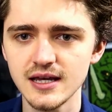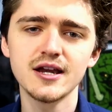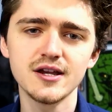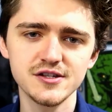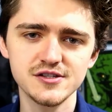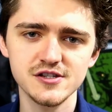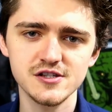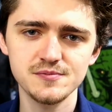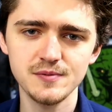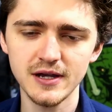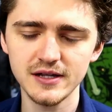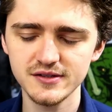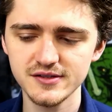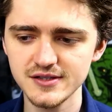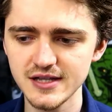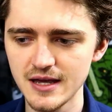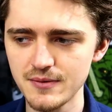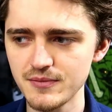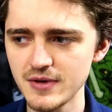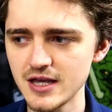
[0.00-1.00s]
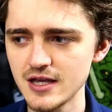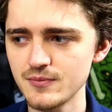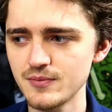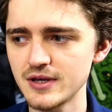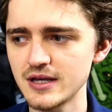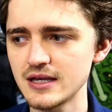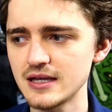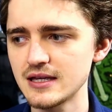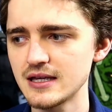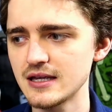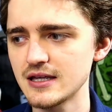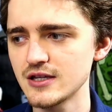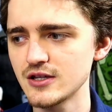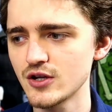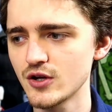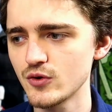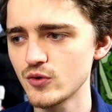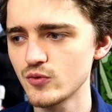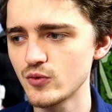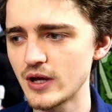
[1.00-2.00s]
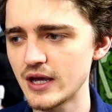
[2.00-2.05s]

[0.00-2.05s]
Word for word: And I suspect that maybe, you know,